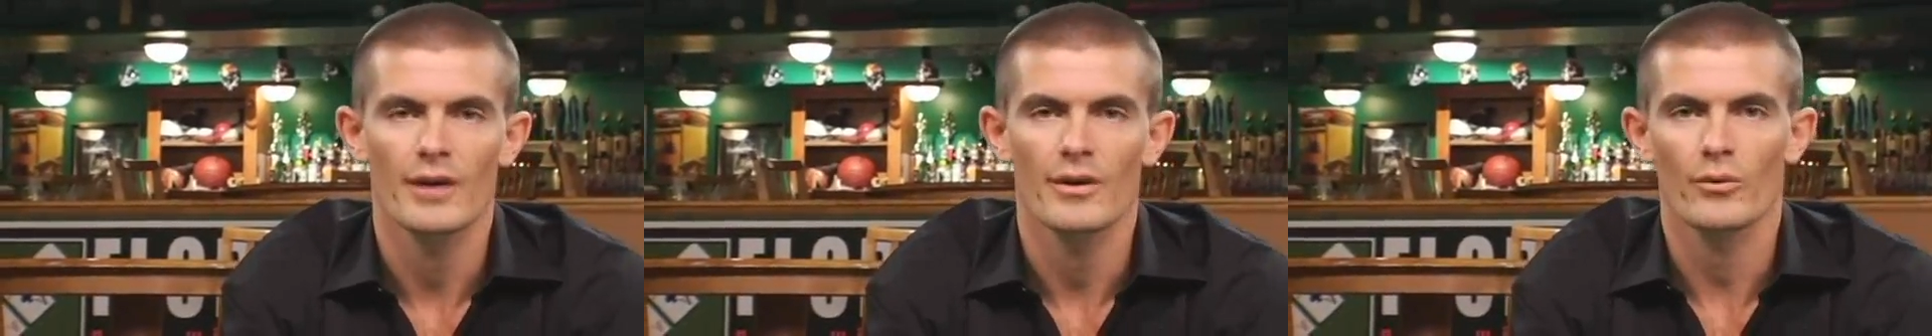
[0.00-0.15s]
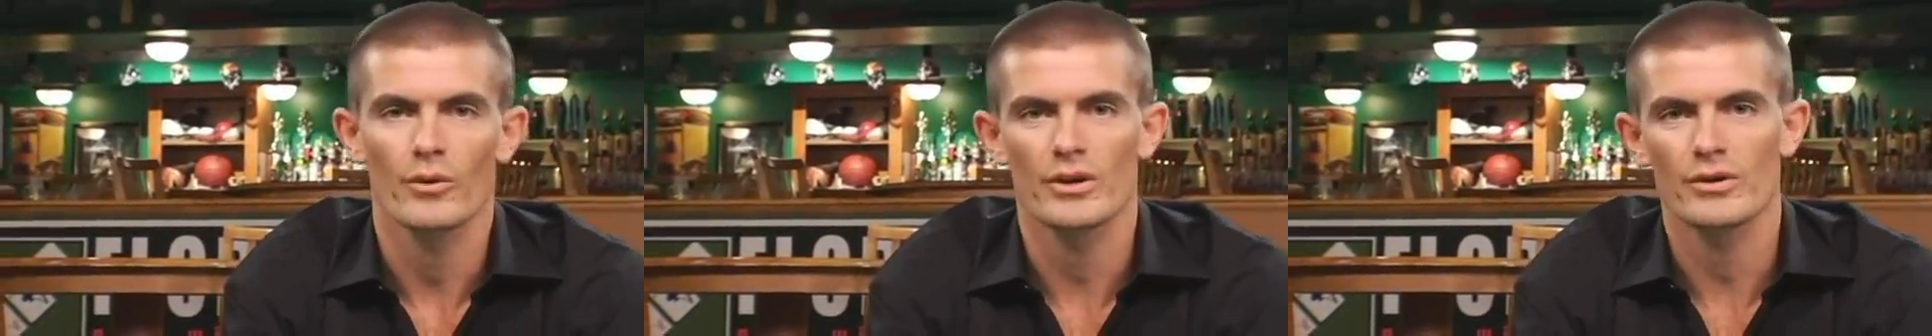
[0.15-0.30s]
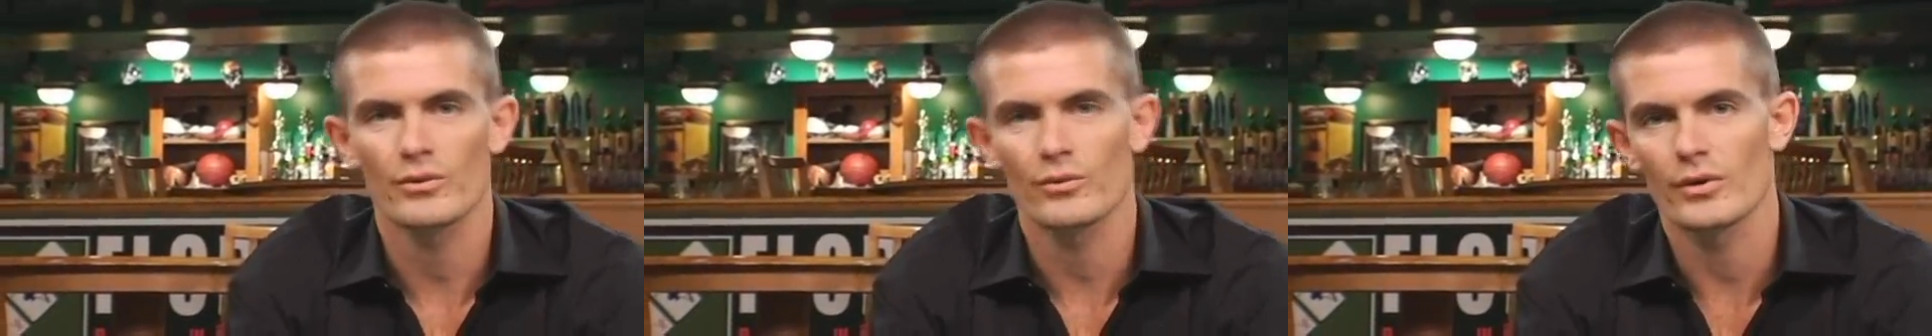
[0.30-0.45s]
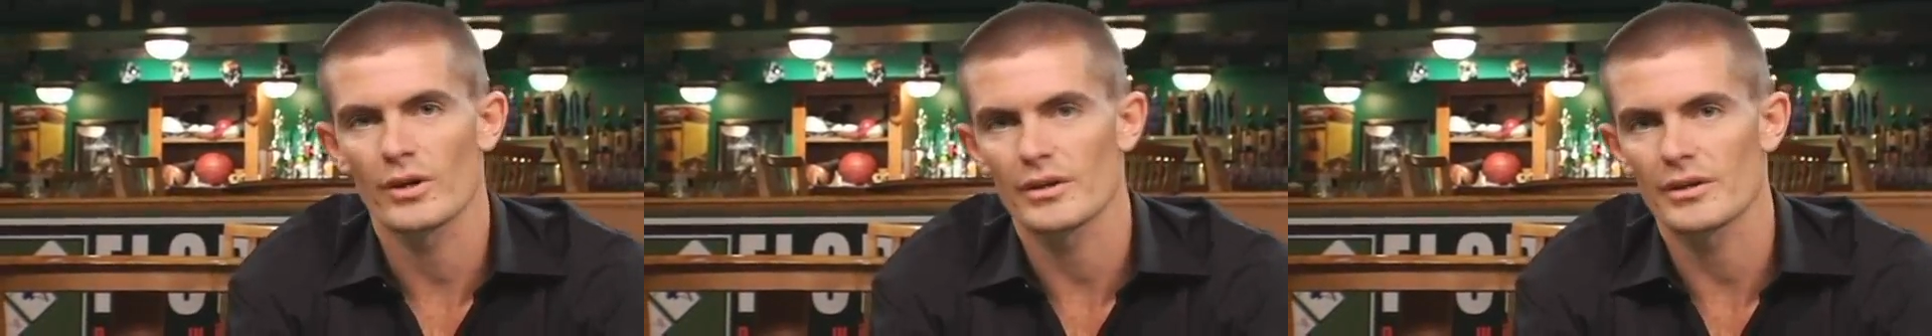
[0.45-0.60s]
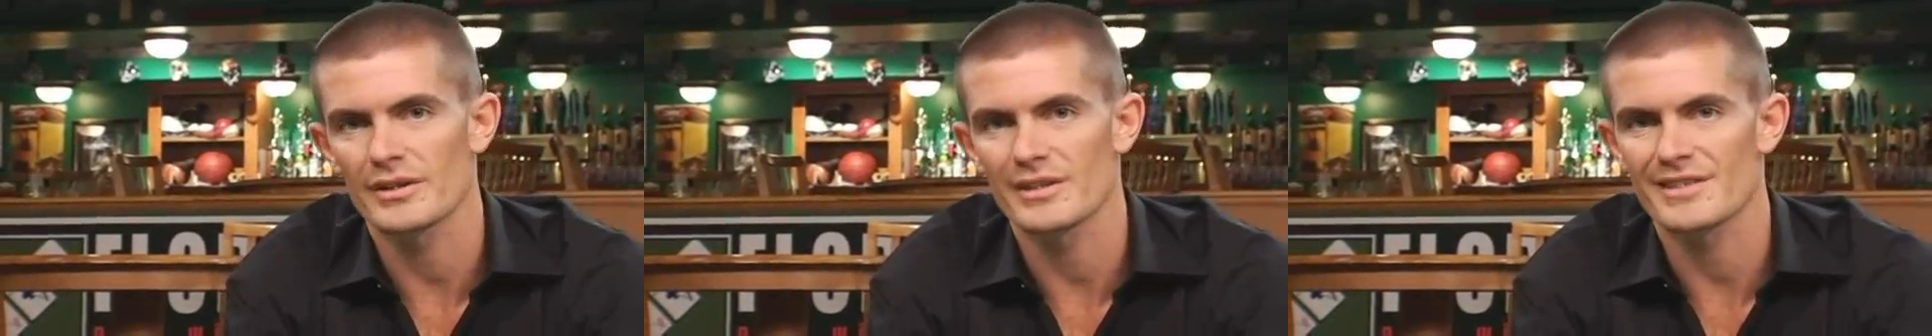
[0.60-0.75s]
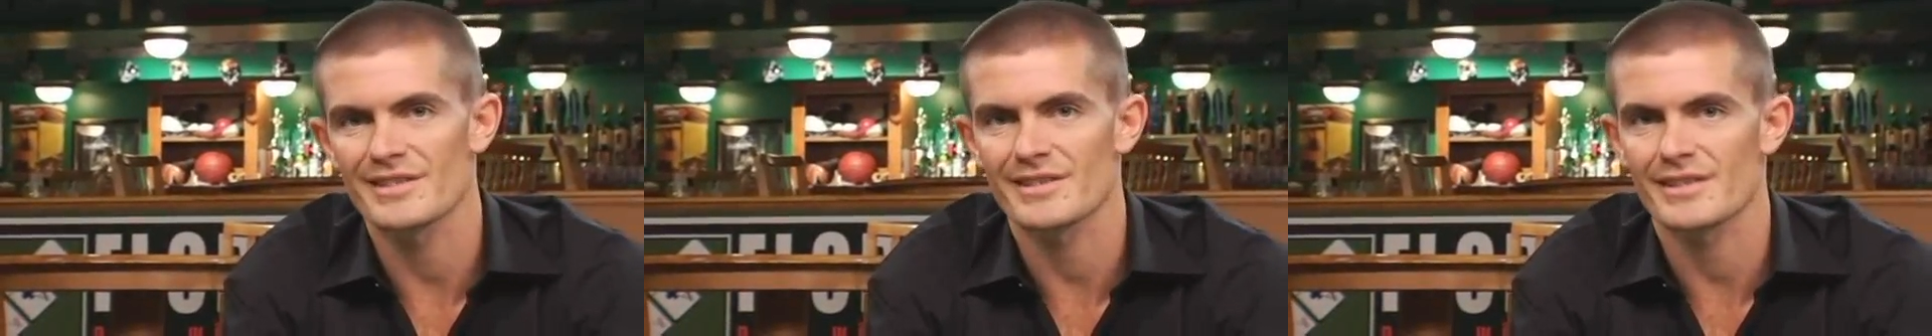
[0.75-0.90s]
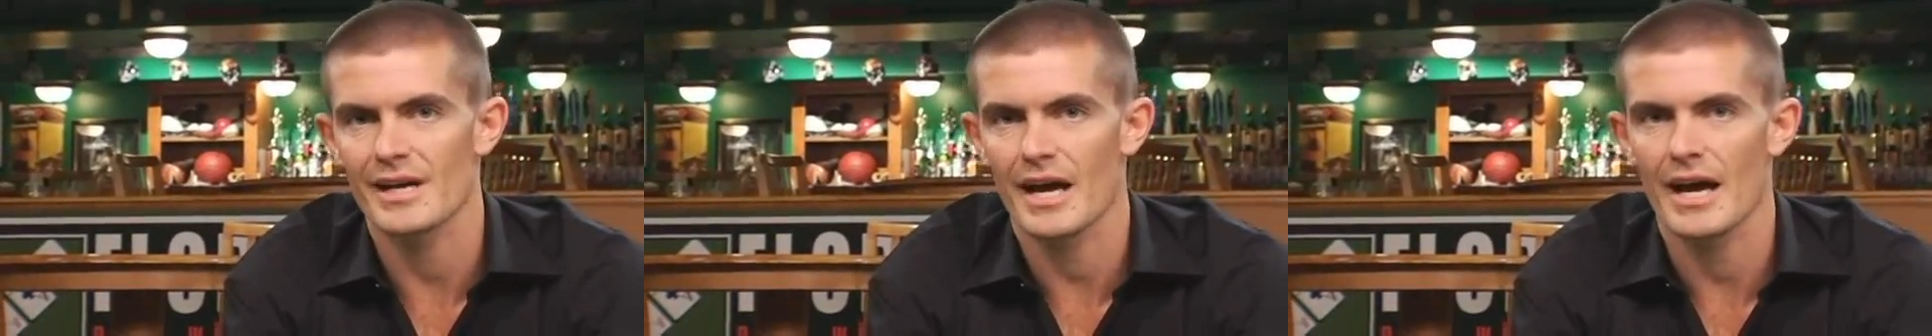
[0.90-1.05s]
when you want to
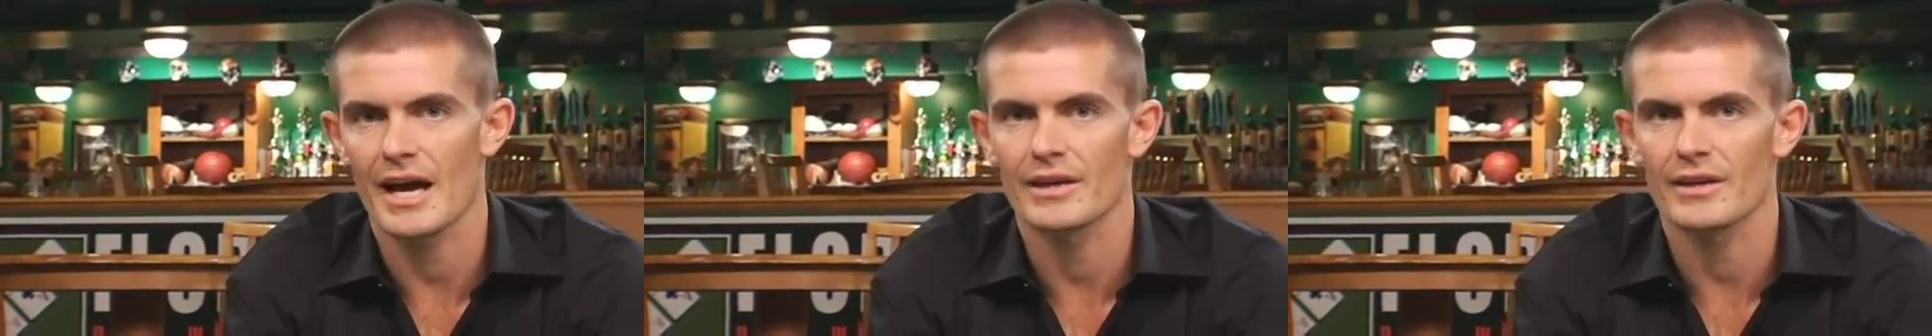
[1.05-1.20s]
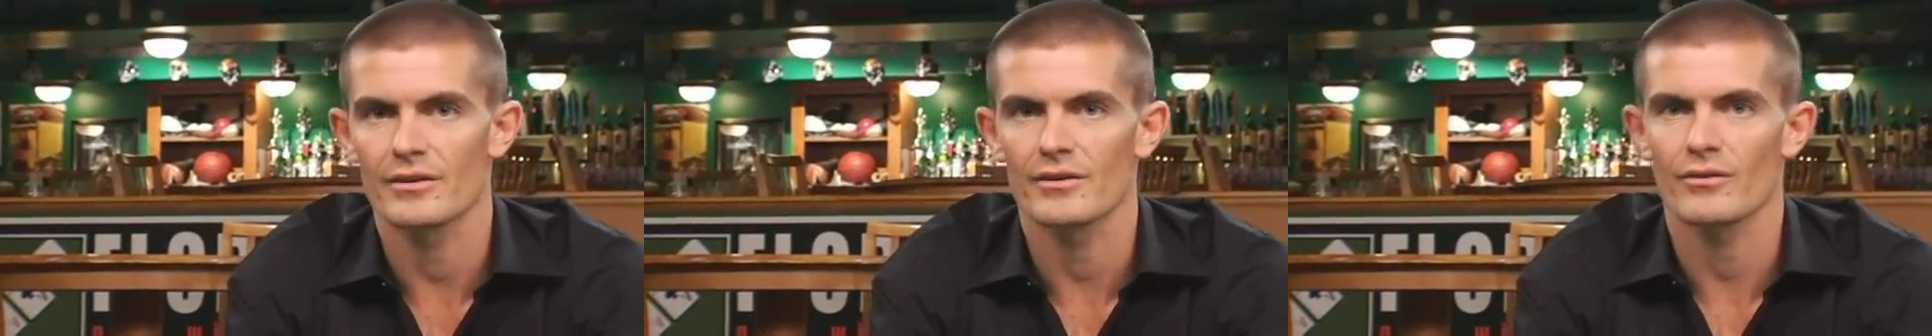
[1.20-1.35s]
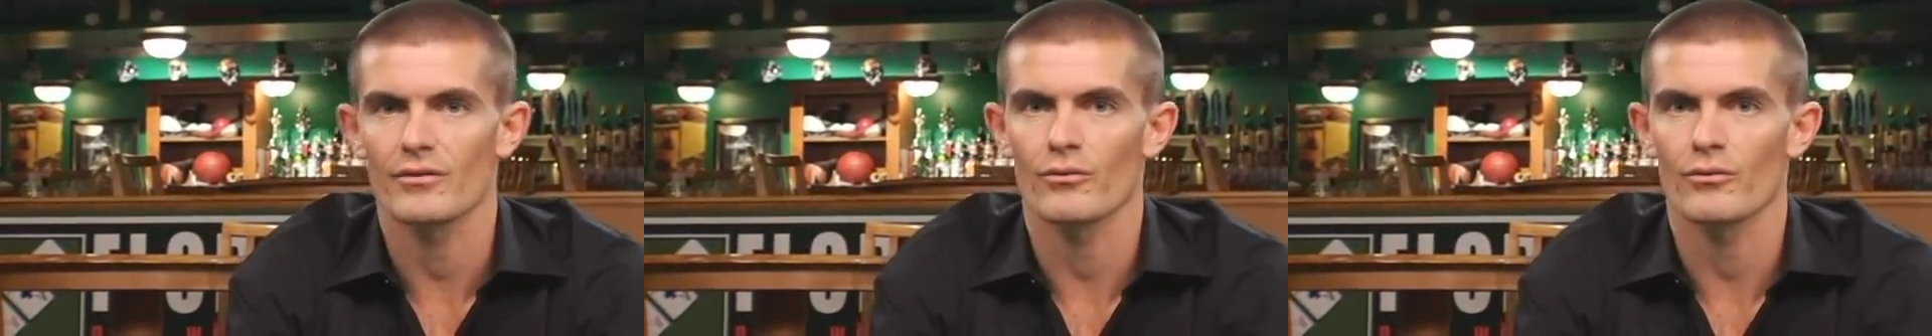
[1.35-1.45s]
decide